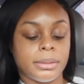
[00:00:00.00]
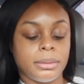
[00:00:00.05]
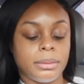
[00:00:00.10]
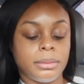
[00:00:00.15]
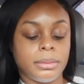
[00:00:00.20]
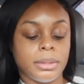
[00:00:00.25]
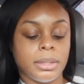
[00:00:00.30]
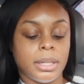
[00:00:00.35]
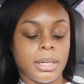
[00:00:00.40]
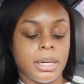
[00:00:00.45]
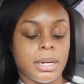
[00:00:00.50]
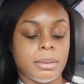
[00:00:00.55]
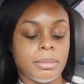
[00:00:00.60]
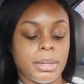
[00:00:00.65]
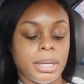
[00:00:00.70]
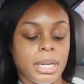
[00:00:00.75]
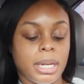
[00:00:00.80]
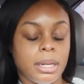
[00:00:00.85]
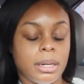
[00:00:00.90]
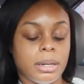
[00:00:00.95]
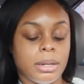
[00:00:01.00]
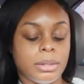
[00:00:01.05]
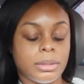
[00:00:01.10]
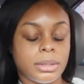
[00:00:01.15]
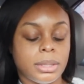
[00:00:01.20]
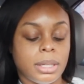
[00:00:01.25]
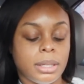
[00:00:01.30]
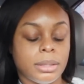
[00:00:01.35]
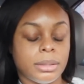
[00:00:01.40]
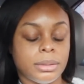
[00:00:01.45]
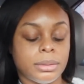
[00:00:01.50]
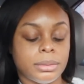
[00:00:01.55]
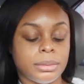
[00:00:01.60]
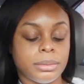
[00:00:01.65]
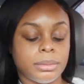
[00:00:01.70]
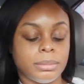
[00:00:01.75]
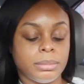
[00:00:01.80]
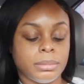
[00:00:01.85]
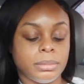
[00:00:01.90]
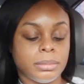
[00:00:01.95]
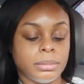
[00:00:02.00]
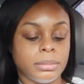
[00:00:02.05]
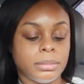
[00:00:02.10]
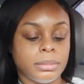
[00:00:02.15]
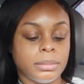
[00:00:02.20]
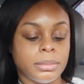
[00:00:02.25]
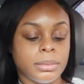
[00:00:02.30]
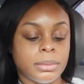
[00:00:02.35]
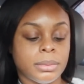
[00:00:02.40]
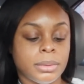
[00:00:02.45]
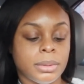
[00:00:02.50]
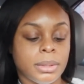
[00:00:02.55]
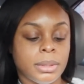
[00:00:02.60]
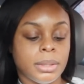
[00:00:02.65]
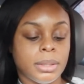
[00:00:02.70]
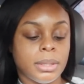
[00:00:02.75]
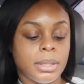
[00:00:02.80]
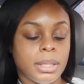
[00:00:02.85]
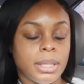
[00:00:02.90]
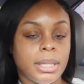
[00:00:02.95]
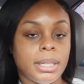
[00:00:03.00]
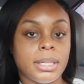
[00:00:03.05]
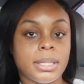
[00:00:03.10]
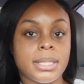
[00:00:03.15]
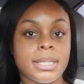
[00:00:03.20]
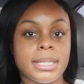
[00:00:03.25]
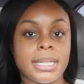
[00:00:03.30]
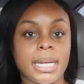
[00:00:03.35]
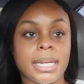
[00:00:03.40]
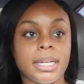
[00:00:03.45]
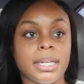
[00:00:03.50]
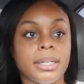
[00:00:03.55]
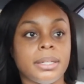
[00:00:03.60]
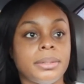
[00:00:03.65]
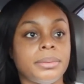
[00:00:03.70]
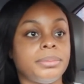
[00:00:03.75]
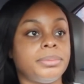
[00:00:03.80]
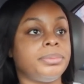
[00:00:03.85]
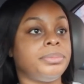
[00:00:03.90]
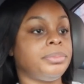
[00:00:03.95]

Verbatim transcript: and I'm going to head on home in a second.